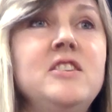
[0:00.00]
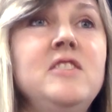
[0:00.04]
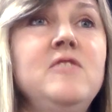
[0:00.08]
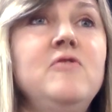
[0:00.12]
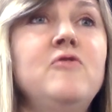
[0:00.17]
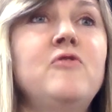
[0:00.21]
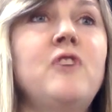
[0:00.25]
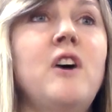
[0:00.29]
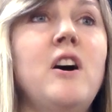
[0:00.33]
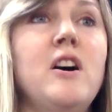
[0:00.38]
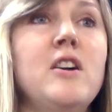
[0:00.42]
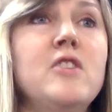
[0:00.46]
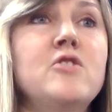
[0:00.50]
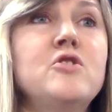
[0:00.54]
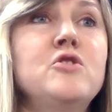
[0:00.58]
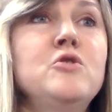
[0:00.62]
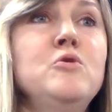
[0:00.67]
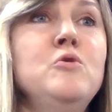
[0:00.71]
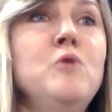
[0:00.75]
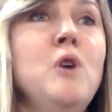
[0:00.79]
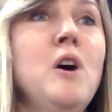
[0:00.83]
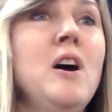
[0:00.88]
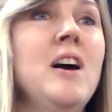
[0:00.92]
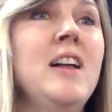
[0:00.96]
see far
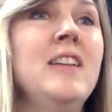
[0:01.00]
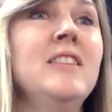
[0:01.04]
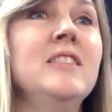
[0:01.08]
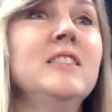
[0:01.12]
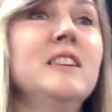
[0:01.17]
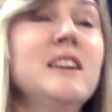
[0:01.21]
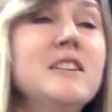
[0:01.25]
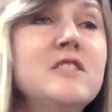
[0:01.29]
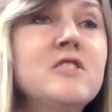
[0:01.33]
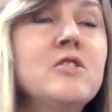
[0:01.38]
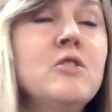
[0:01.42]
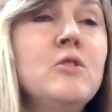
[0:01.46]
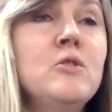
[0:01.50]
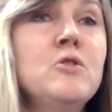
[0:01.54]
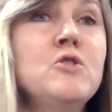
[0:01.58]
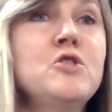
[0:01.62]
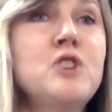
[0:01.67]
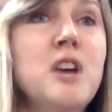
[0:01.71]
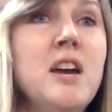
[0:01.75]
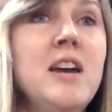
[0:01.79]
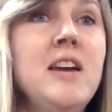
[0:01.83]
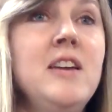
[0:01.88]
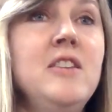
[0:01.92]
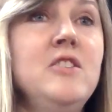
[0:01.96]
too little
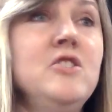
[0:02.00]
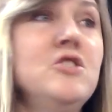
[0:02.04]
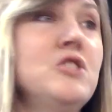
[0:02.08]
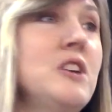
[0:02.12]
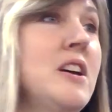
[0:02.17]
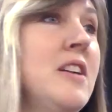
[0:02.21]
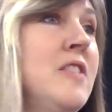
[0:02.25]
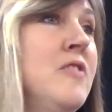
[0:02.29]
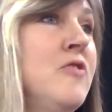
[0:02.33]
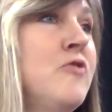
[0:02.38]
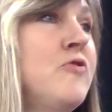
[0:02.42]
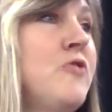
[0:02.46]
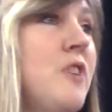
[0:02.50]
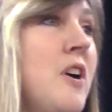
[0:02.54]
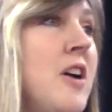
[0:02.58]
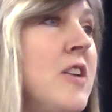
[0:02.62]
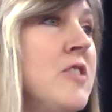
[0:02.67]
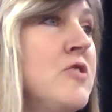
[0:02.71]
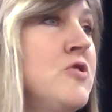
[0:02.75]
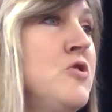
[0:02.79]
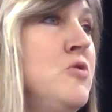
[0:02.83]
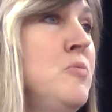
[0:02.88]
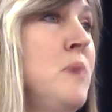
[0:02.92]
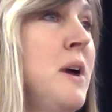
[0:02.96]
change in
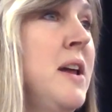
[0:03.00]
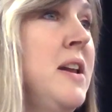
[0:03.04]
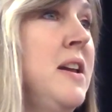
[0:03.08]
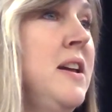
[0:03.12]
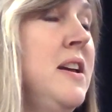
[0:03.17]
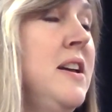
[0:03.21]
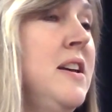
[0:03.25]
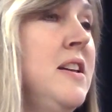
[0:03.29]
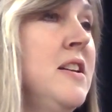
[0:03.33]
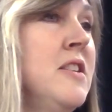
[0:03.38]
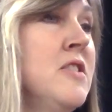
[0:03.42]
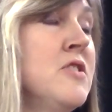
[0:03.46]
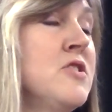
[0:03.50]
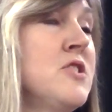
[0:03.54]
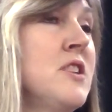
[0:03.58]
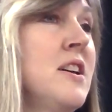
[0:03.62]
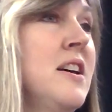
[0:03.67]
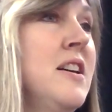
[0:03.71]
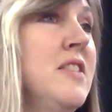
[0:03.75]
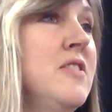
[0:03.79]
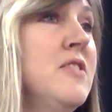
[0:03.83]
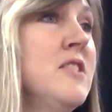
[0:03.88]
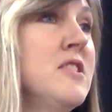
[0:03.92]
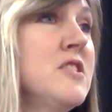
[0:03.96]
far too many areas
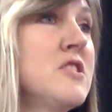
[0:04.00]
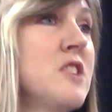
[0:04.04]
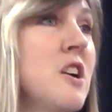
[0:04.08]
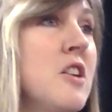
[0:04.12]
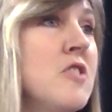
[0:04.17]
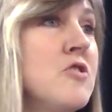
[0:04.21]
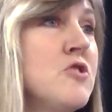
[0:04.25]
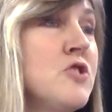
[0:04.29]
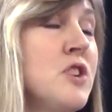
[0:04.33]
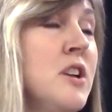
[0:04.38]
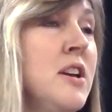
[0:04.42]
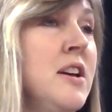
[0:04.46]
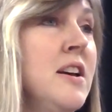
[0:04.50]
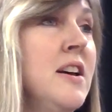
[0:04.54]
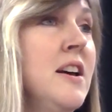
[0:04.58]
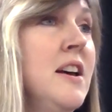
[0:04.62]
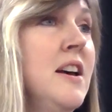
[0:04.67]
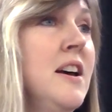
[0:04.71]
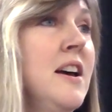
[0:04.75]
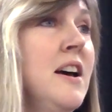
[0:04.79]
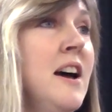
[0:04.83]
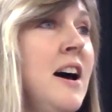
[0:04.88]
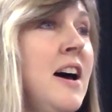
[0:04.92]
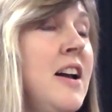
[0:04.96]
in this country,
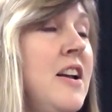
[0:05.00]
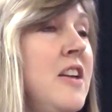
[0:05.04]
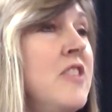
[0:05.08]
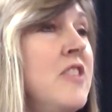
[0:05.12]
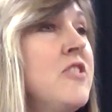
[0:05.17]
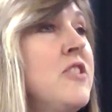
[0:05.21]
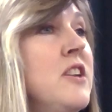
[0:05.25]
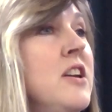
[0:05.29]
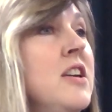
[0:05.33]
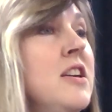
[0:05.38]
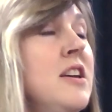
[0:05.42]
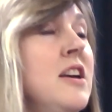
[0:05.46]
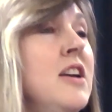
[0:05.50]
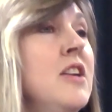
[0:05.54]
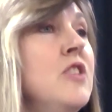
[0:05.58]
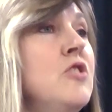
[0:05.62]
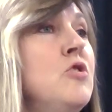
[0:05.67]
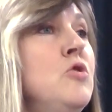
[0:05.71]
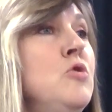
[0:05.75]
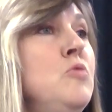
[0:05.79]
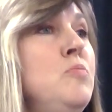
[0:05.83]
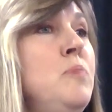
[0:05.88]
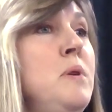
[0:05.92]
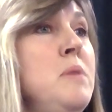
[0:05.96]
and I think it
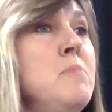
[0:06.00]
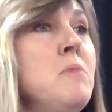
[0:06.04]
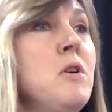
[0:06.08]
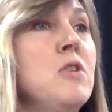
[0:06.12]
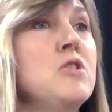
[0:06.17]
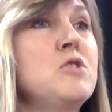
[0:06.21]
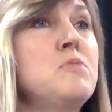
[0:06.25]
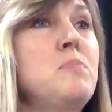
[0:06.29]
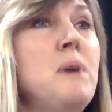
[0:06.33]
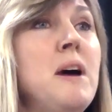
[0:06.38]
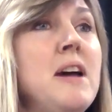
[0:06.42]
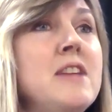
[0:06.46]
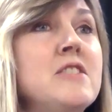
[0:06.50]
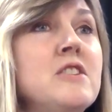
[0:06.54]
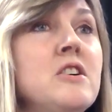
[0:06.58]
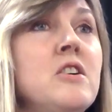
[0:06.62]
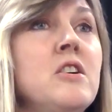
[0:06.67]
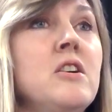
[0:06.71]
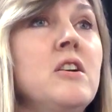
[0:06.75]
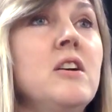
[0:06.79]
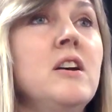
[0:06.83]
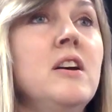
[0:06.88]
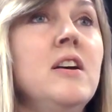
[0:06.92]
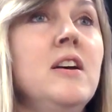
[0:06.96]
could be much
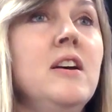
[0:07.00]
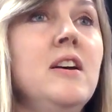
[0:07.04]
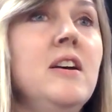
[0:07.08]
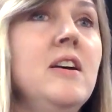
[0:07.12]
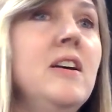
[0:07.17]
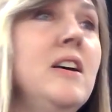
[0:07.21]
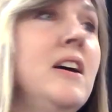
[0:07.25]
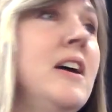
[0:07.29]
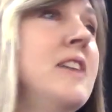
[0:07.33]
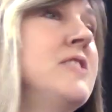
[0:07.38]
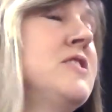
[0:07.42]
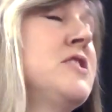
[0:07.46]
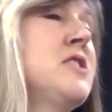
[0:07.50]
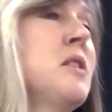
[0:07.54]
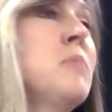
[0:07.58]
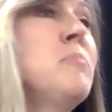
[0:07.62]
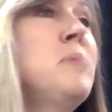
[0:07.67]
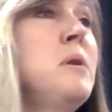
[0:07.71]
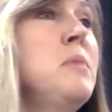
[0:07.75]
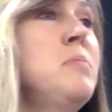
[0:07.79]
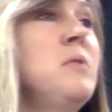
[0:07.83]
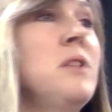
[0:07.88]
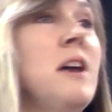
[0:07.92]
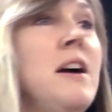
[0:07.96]
better. And some
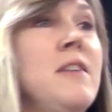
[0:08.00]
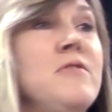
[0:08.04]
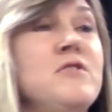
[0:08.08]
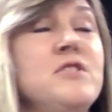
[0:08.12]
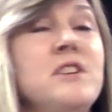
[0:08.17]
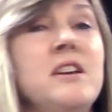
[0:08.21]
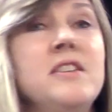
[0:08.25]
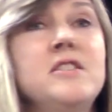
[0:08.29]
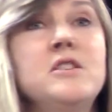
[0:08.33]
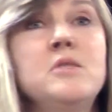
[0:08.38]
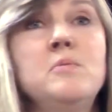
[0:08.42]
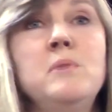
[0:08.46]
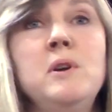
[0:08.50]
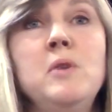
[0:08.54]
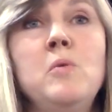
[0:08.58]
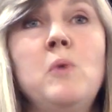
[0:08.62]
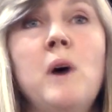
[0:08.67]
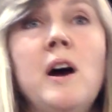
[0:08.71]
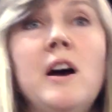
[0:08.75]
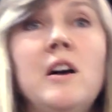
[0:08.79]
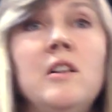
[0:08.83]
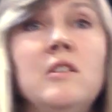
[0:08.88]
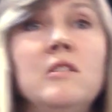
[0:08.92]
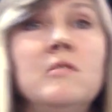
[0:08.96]
people have said to me,
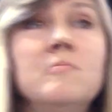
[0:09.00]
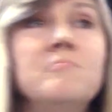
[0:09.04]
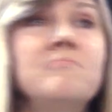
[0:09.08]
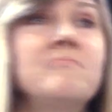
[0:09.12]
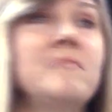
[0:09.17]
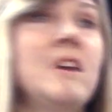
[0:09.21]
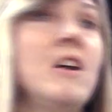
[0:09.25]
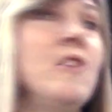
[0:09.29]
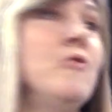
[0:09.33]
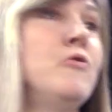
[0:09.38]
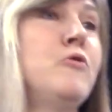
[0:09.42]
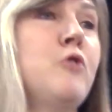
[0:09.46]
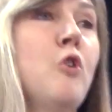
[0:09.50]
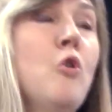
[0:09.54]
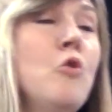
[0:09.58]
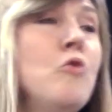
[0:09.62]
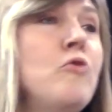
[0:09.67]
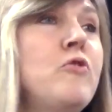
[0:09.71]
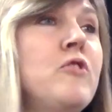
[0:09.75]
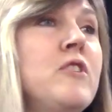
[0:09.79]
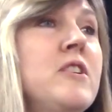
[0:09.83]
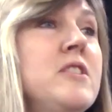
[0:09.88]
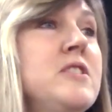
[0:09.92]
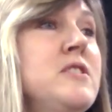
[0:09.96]
well, vote
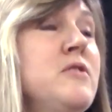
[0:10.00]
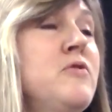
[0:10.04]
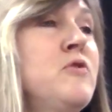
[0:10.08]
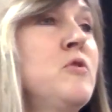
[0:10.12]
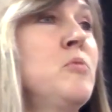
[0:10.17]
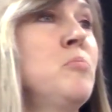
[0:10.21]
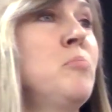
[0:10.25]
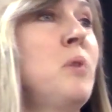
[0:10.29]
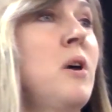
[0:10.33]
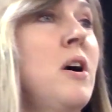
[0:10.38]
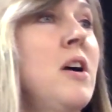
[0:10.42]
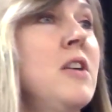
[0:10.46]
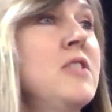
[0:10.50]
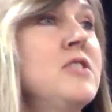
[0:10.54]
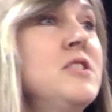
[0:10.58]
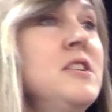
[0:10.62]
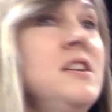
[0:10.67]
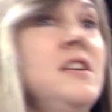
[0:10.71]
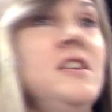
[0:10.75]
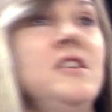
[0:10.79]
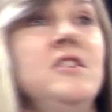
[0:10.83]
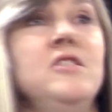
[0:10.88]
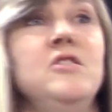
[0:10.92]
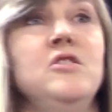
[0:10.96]
for a different
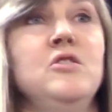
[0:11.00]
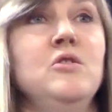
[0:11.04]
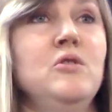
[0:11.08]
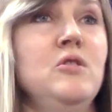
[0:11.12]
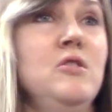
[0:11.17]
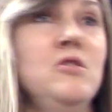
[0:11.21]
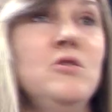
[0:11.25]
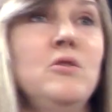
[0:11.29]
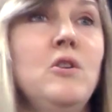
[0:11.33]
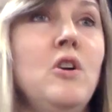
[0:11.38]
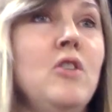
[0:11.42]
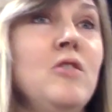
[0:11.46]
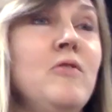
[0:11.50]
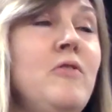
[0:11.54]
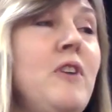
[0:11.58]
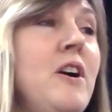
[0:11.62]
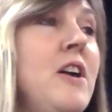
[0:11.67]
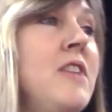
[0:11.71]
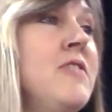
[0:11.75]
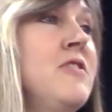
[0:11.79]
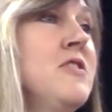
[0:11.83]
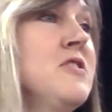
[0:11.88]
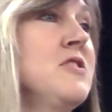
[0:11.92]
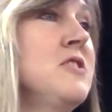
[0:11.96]
party. You'll all have
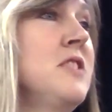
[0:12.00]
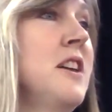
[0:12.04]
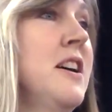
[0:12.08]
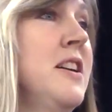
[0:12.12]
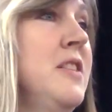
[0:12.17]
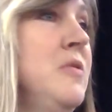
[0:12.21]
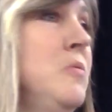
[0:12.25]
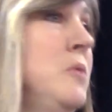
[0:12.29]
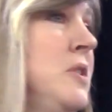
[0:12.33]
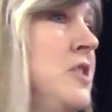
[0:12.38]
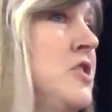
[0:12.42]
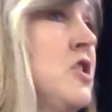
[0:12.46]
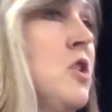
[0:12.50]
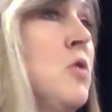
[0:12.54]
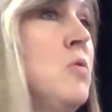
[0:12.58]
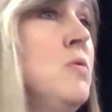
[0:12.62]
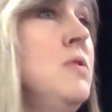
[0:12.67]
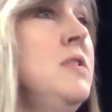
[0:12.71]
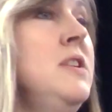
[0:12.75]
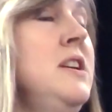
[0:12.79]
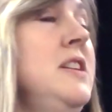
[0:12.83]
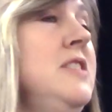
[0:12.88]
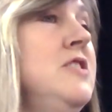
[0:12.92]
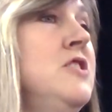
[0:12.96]
heard this line, we
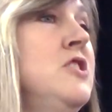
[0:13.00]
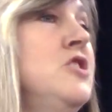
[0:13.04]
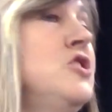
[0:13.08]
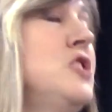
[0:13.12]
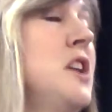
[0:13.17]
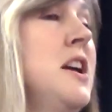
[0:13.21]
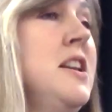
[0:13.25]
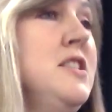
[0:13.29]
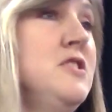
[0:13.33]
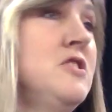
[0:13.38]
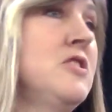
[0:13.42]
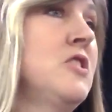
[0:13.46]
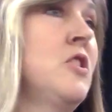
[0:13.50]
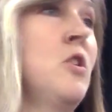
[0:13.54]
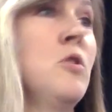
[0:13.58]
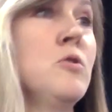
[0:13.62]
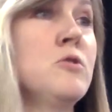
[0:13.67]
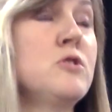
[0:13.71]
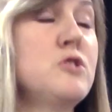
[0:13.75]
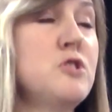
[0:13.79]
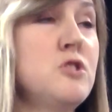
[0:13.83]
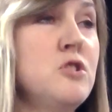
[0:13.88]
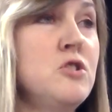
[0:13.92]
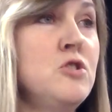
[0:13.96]
don't need to change the
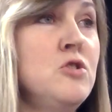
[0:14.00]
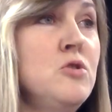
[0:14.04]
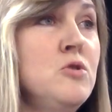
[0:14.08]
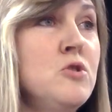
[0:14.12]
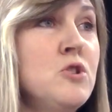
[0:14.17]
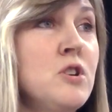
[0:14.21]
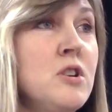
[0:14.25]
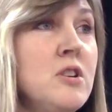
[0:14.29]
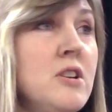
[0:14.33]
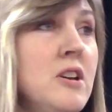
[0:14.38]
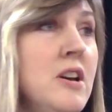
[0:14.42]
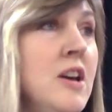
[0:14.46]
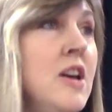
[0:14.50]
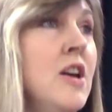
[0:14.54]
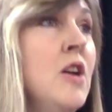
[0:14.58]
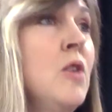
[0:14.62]
constitution,